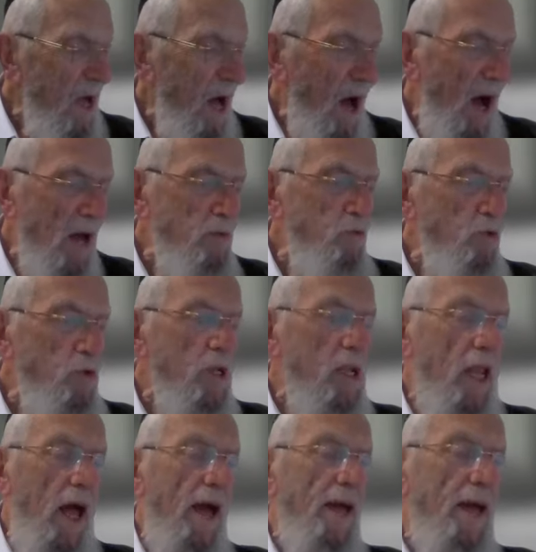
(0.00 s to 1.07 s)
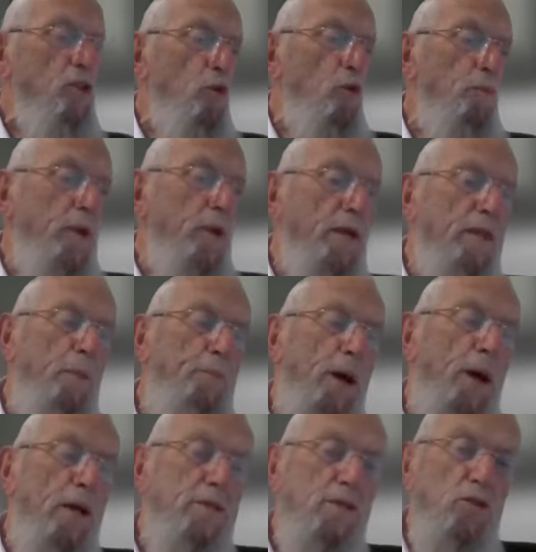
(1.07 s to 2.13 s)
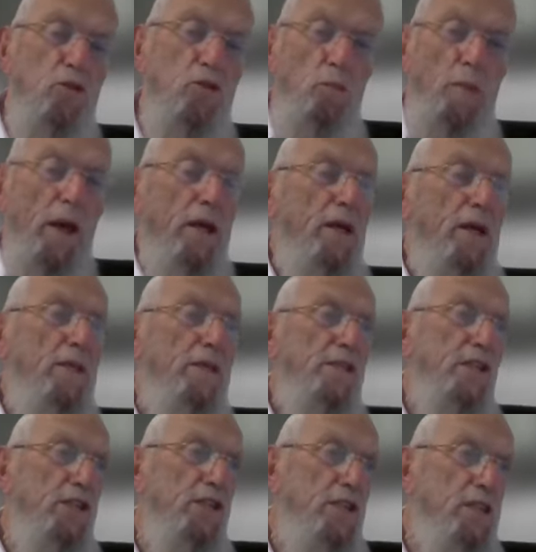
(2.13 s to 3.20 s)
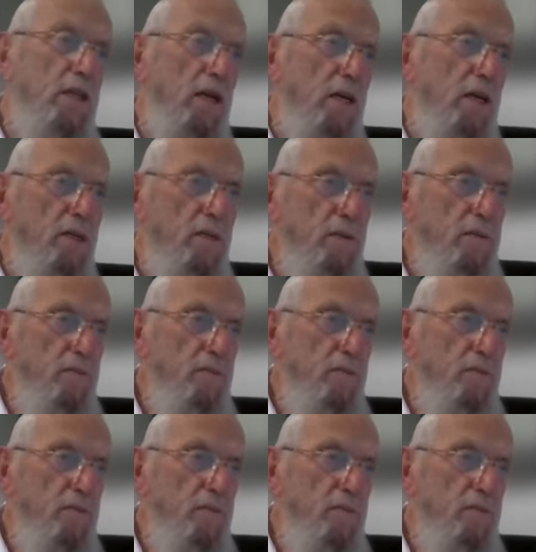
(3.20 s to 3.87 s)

I wouldn't like to be the person to make a decision.